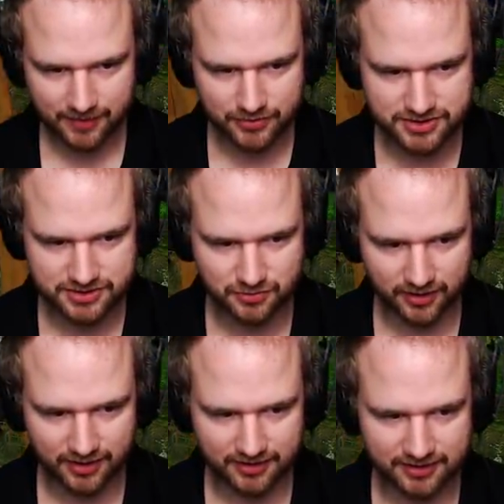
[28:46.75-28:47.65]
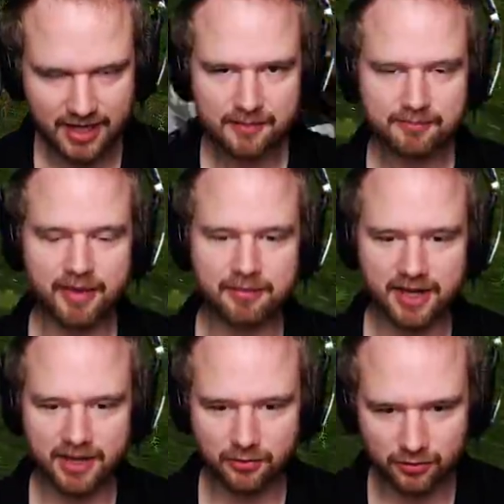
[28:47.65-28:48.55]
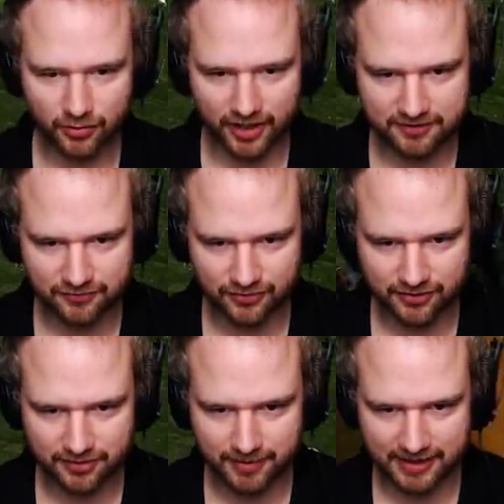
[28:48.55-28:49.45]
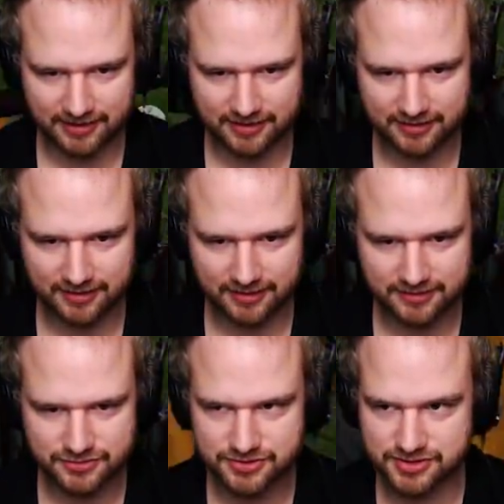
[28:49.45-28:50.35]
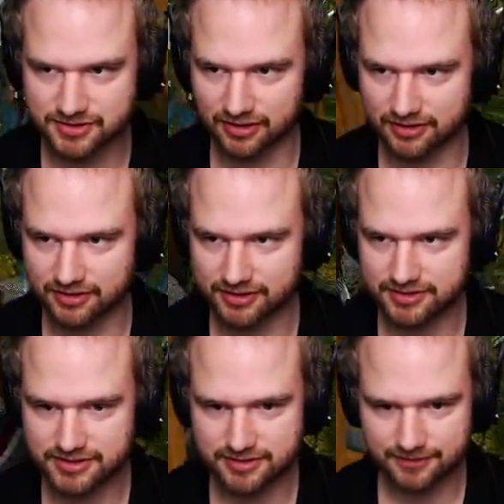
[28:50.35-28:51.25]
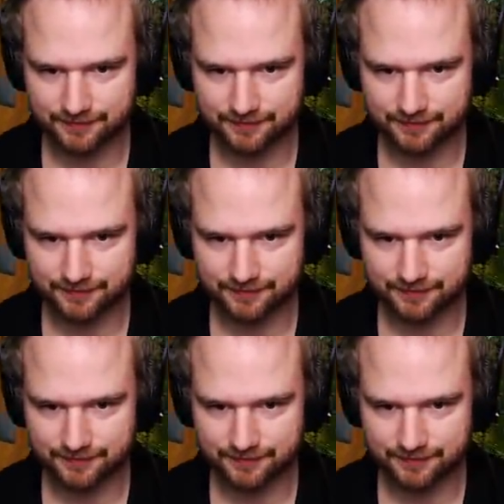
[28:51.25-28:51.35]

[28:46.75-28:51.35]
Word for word: Which is what I need. Maybe I will wait for the battle in Lille to start.